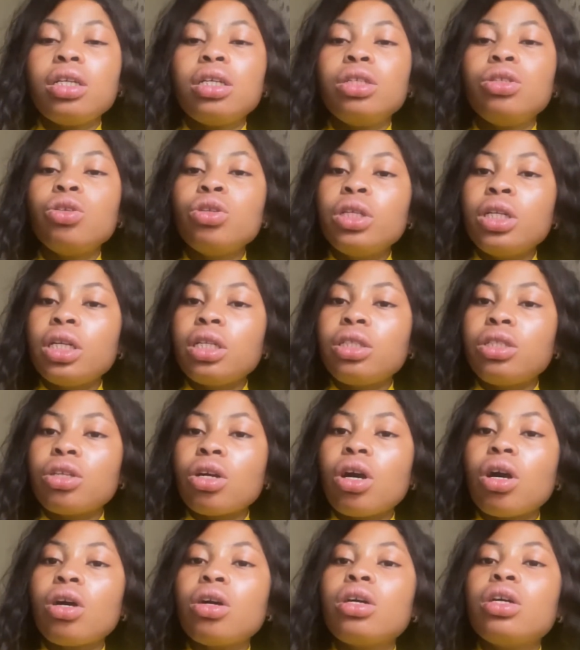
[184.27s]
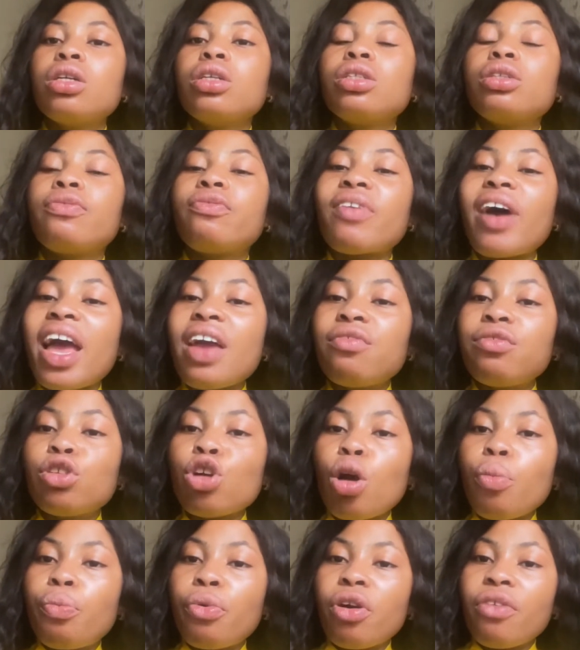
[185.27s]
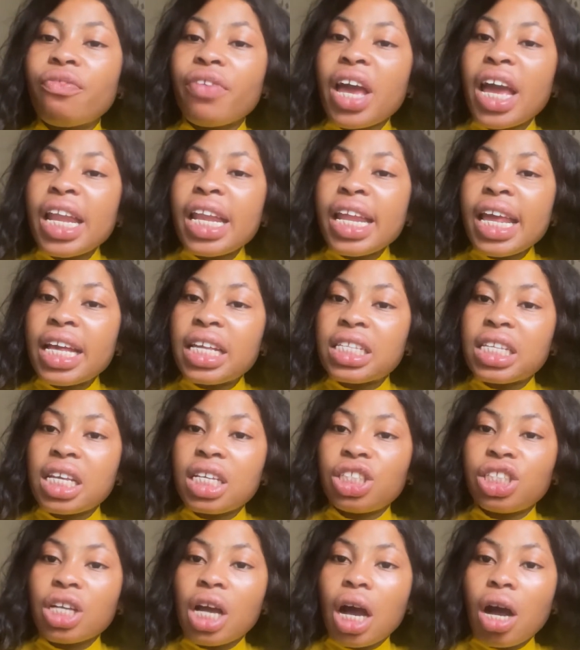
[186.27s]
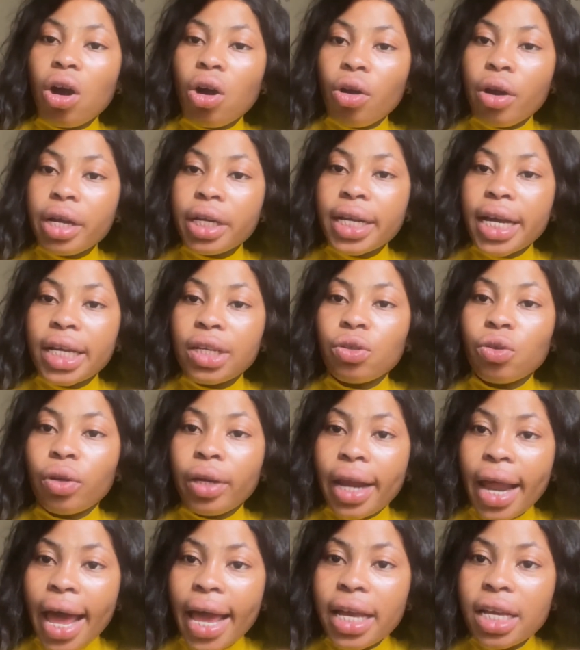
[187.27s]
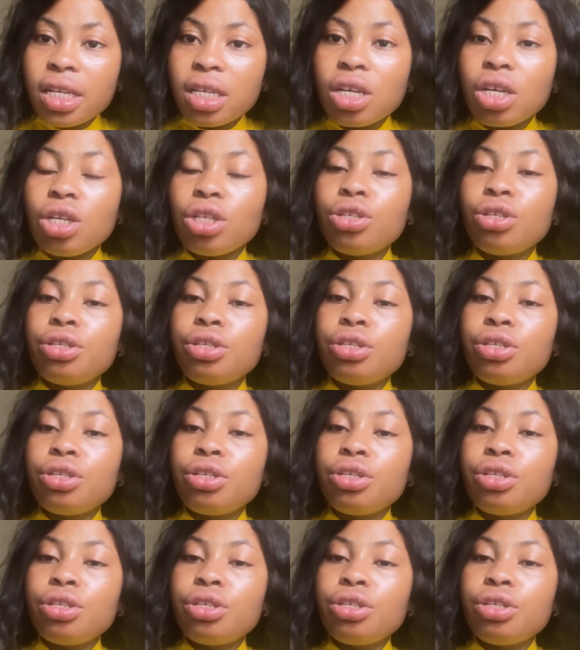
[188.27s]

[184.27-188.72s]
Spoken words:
You need your 5 drops of any essential oil that you like.